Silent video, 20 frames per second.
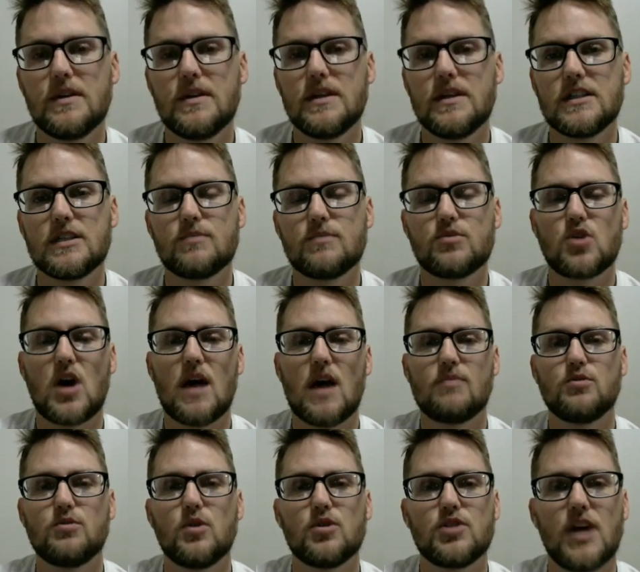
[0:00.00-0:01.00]
subscribe to
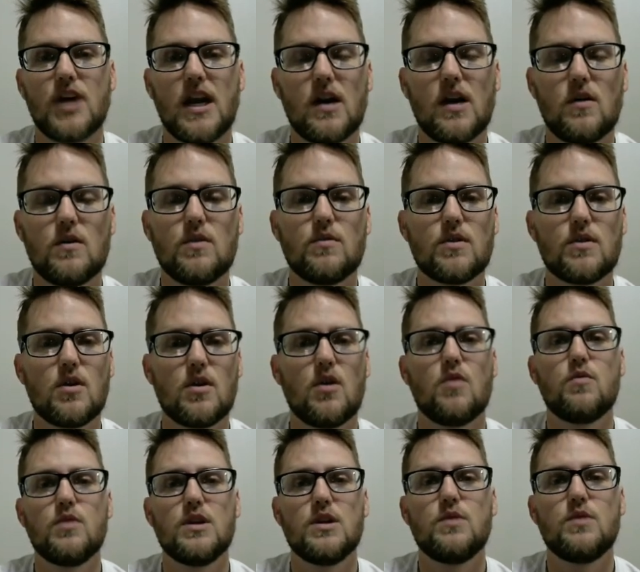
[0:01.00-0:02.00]
our channel. It will go a
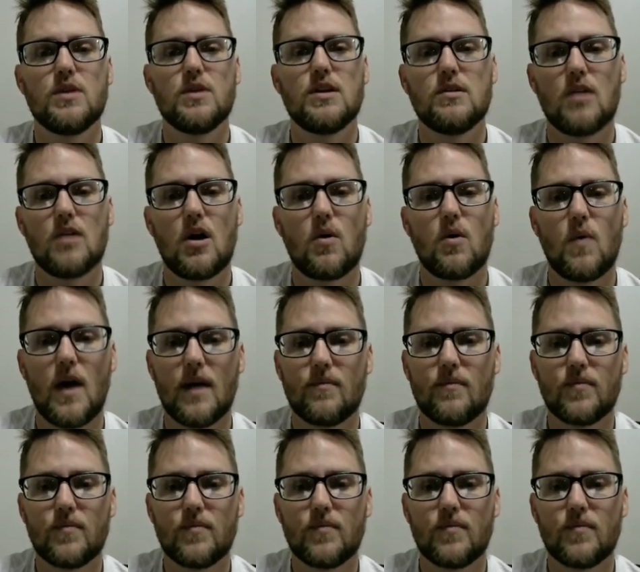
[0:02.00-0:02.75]
really long way.